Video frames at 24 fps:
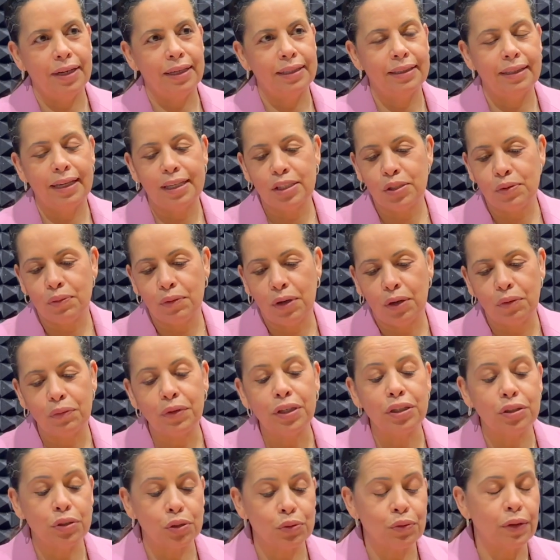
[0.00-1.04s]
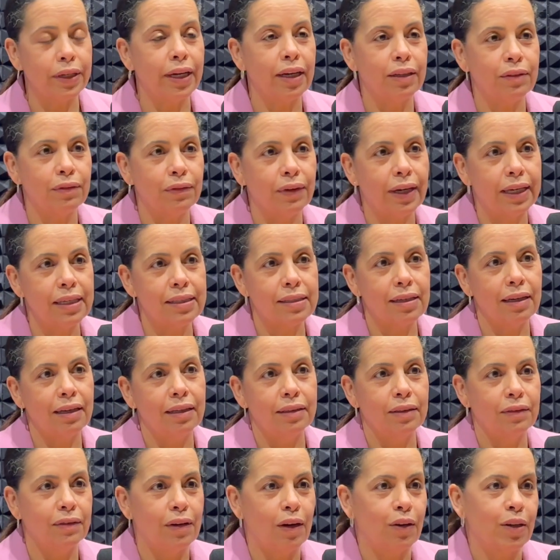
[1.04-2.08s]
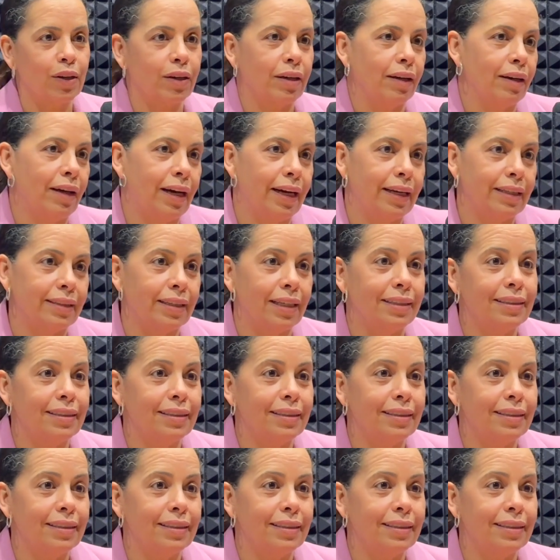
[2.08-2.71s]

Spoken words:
And that's what we usually advise a lot of our clients.